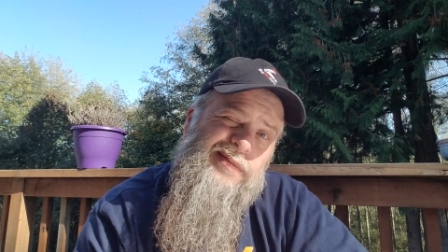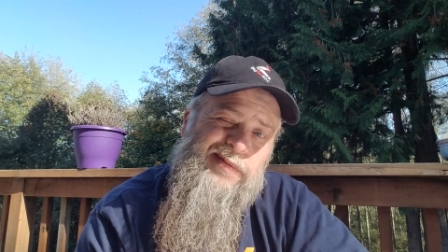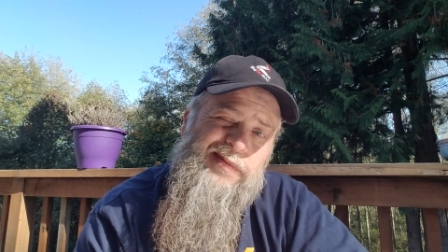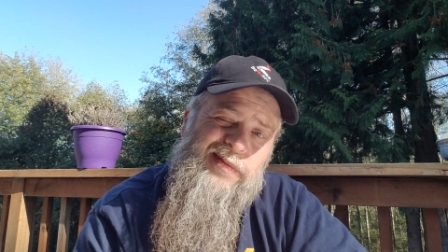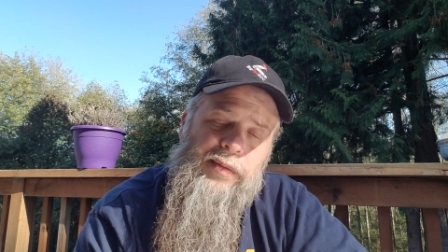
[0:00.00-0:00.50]

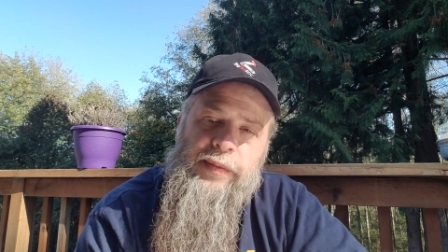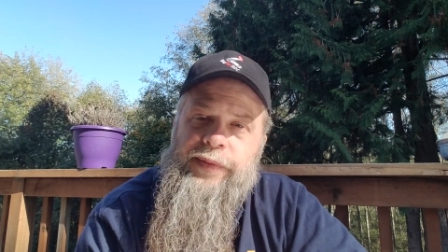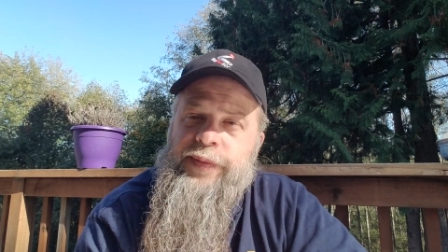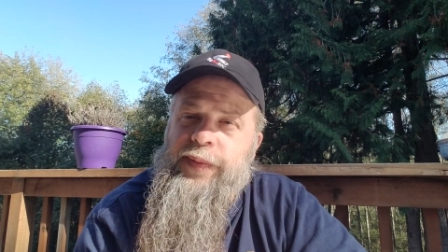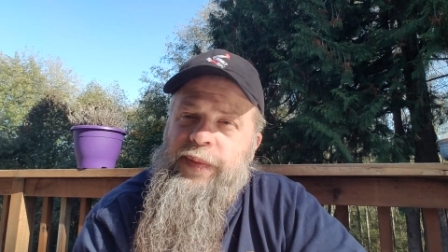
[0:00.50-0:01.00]

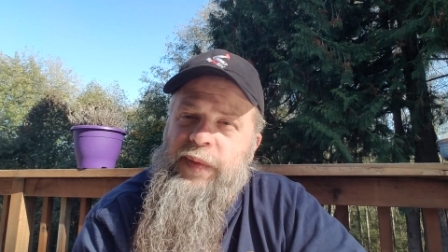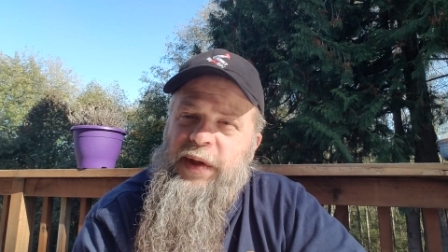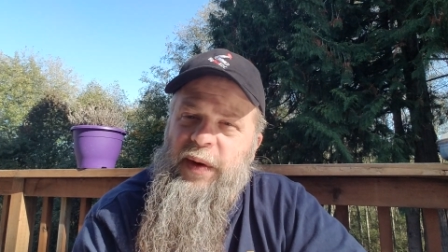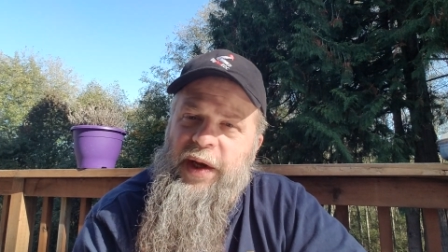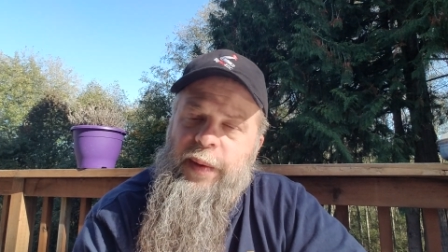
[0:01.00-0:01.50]

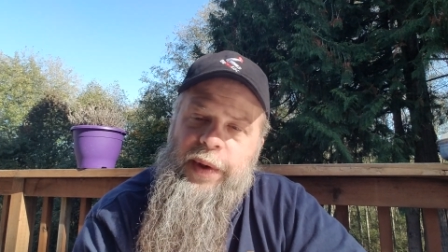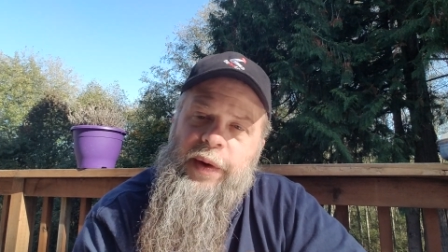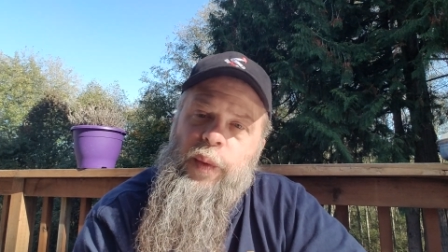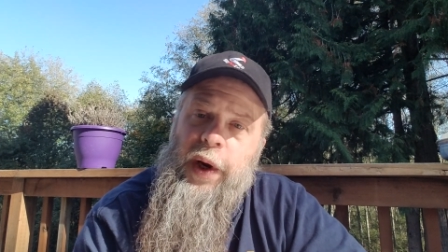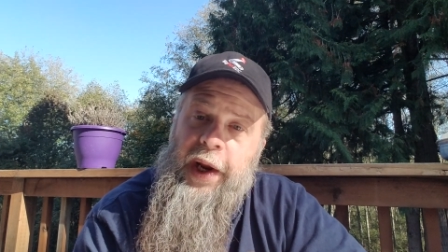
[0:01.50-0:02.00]
you know, it can be
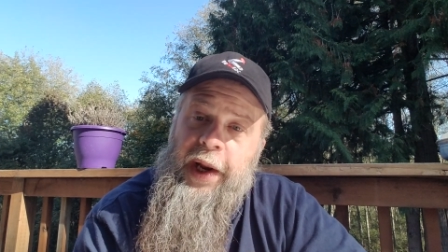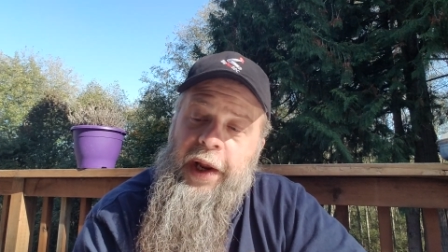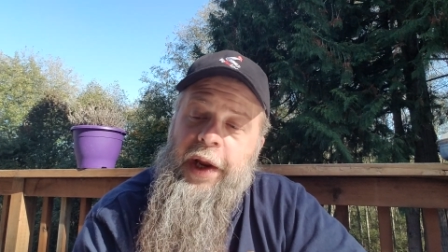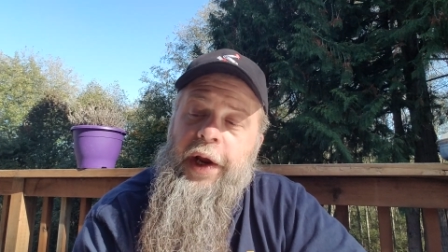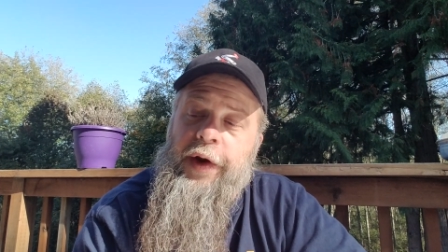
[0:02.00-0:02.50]

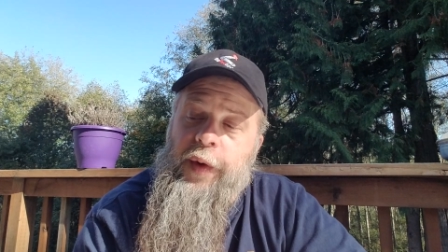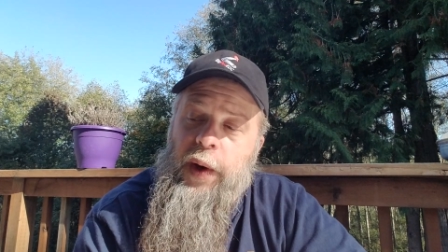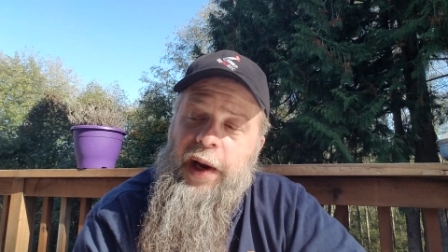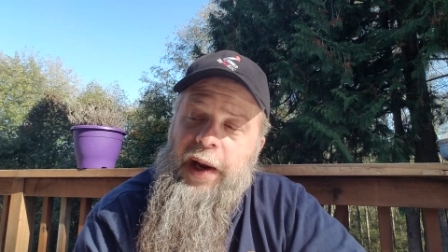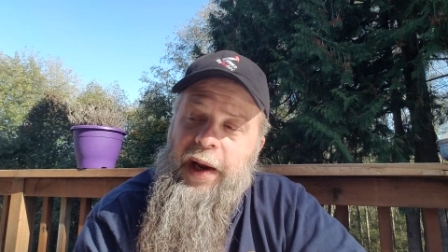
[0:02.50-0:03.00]
rainy and
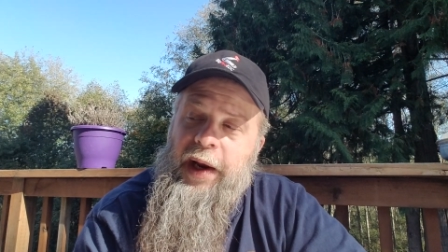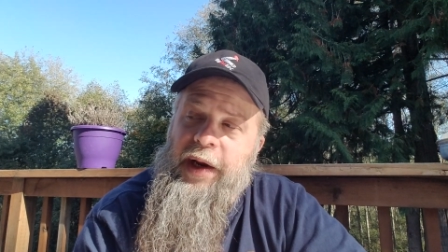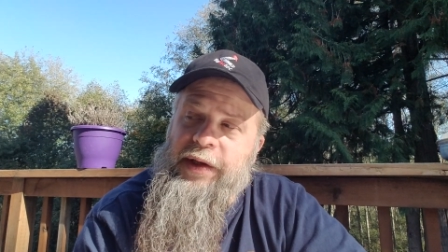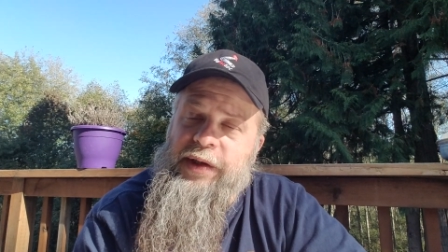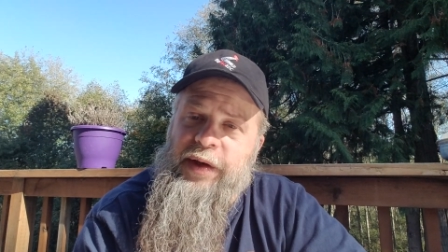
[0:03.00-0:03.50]
gray
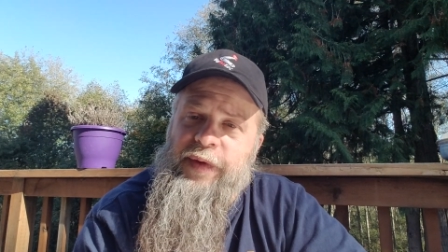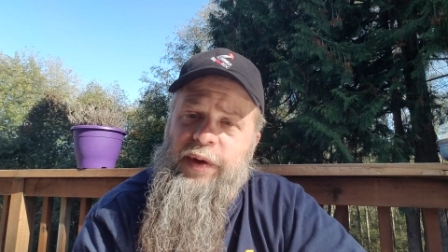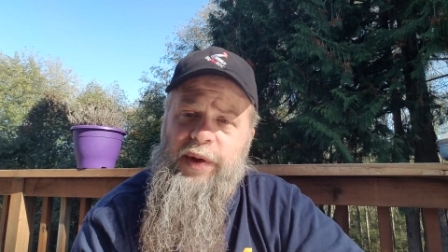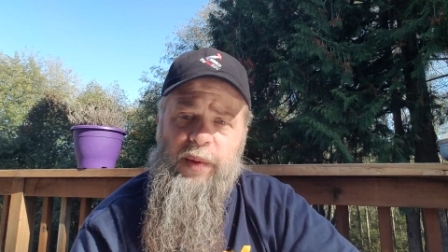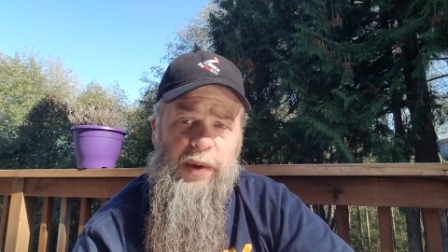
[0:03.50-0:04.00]
and stuff here
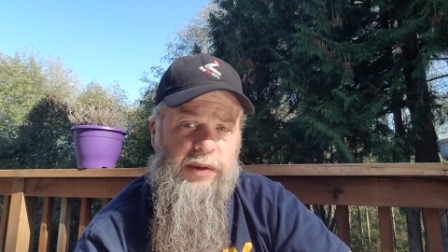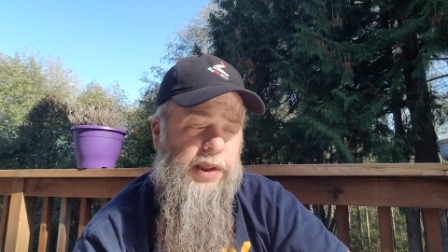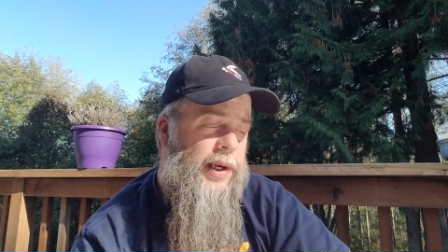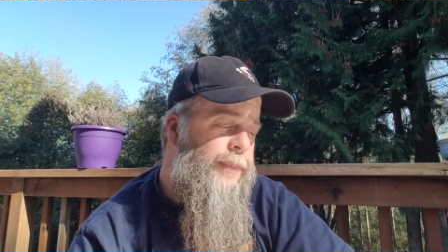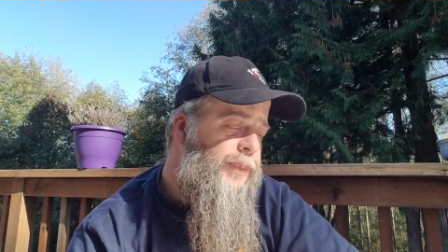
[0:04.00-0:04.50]
during the
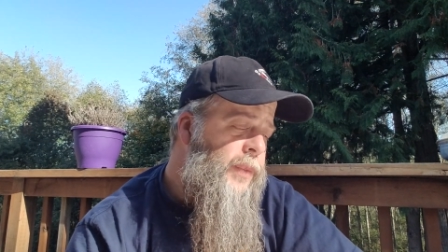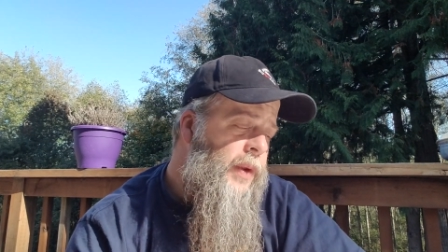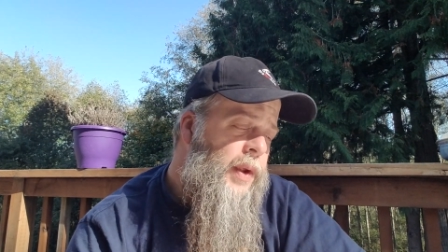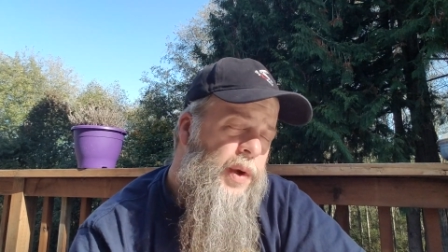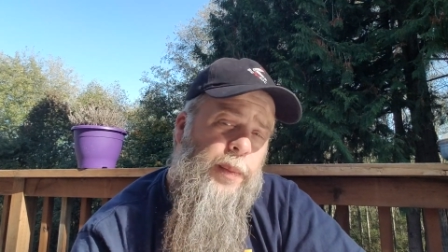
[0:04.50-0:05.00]
wintertime,
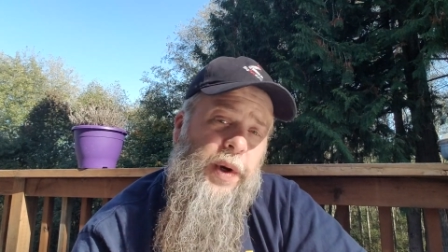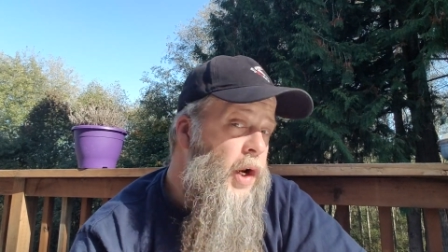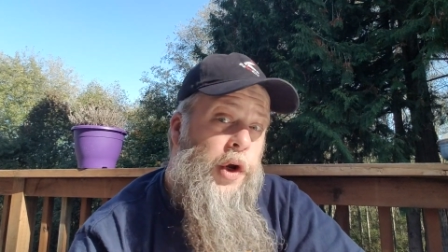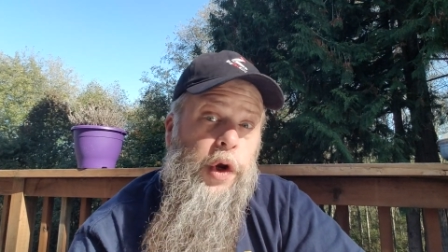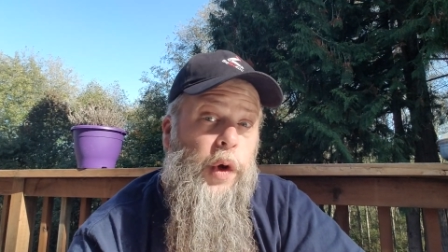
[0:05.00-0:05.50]

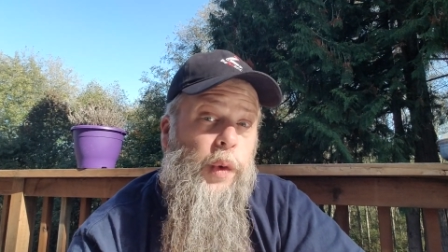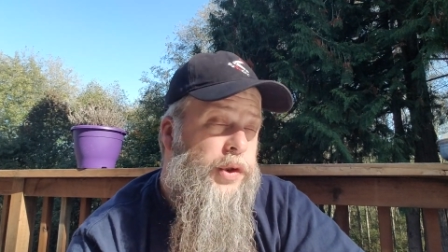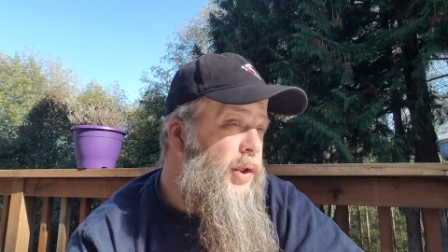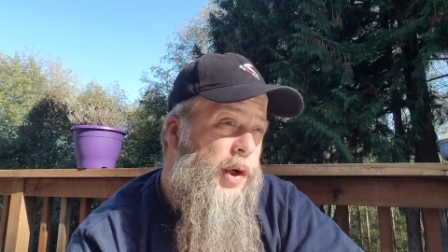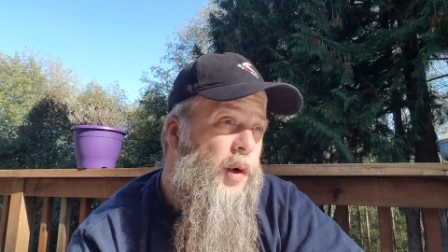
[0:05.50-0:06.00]
but no
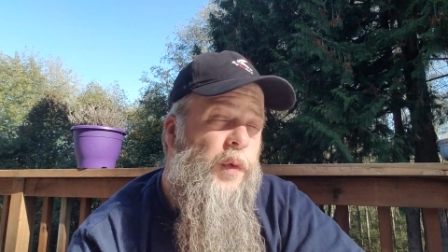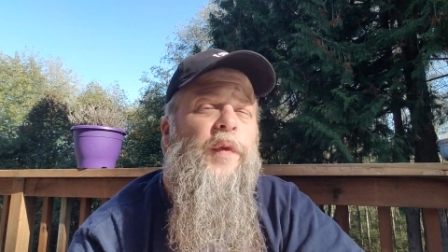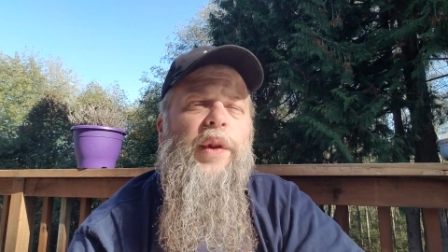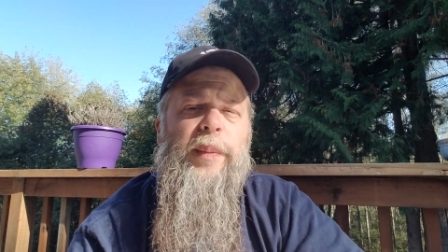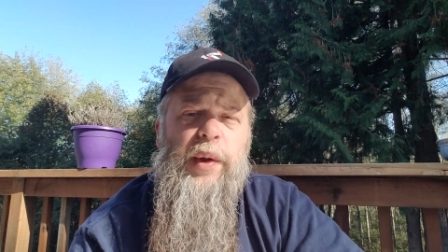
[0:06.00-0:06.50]
snow
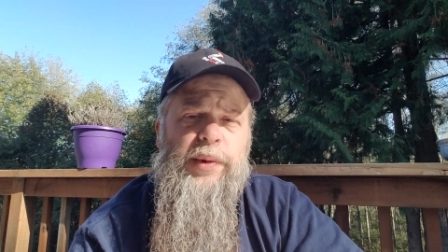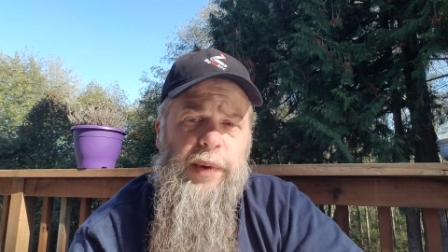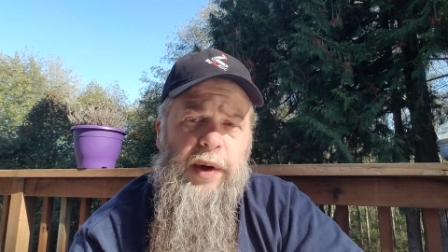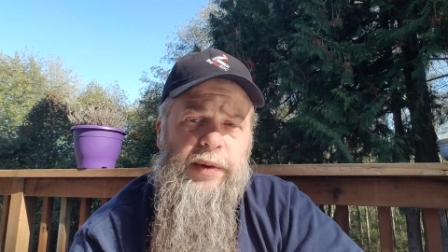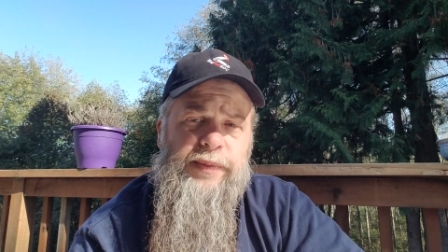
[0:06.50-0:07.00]
for the most part.